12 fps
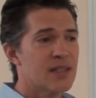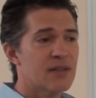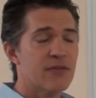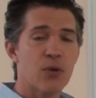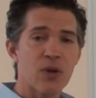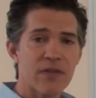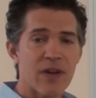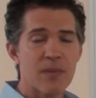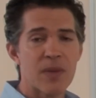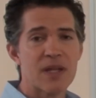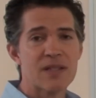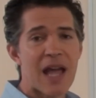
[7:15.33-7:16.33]
45
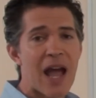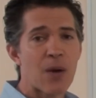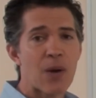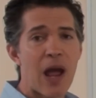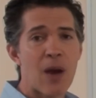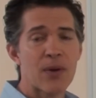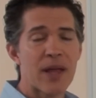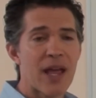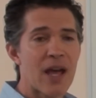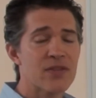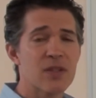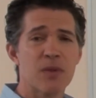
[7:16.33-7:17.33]
minutes, an hour, hour and a
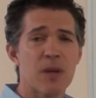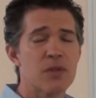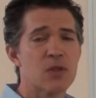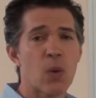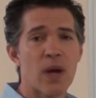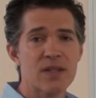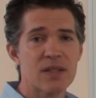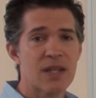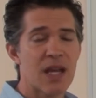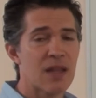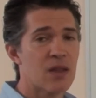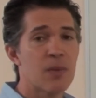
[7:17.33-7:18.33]
half, sometimes twice a
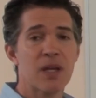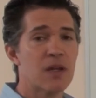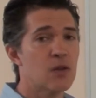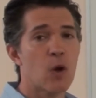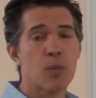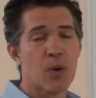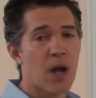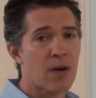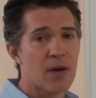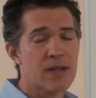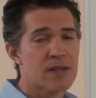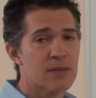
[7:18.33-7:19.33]
day. They're making no
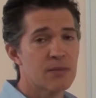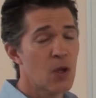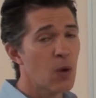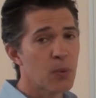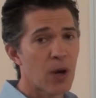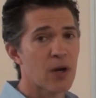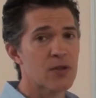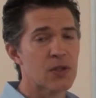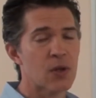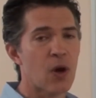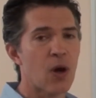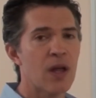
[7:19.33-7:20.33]
progress. No progress
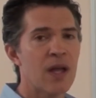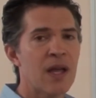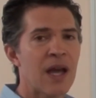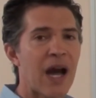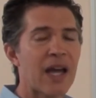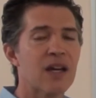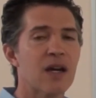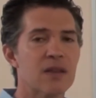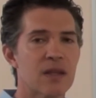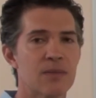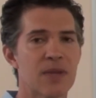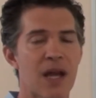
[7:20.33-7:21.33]
at all. I
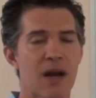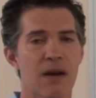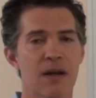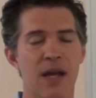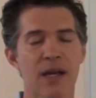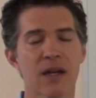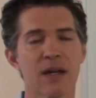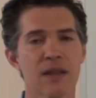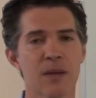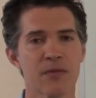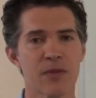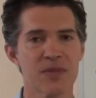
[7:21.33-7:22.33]
cut them down. I cut
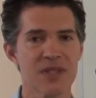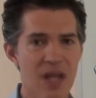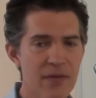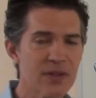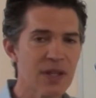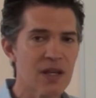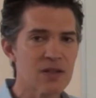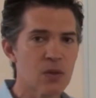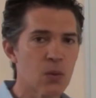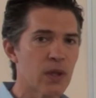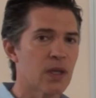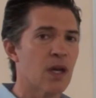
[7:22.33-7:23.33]
them from 7 days a
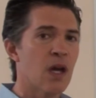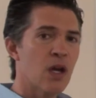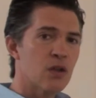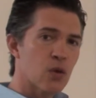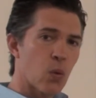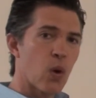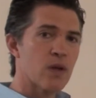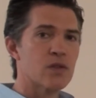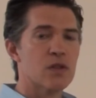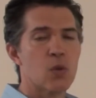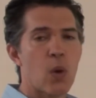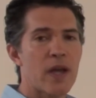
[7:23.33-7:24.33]
week to once
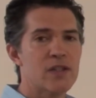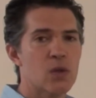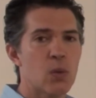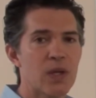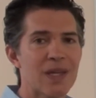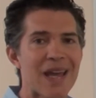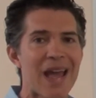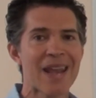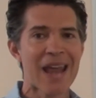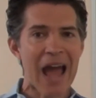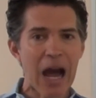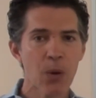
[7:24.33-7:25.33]
or twice a week,
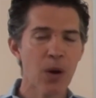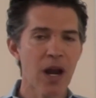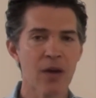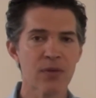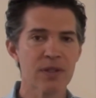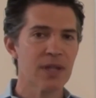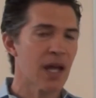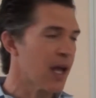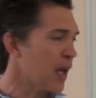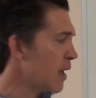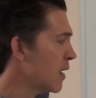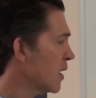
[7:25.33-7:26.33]
an hour every
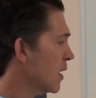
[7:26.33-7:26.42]
day,